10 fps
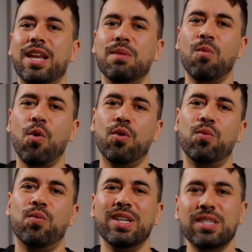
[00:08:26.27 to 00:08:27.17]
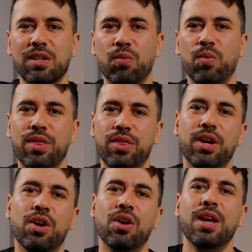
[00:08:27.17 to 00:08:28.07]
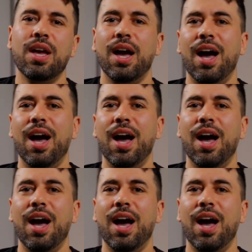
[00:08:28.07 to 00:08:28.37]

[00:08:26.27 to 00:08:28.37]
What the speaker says: any more risk with their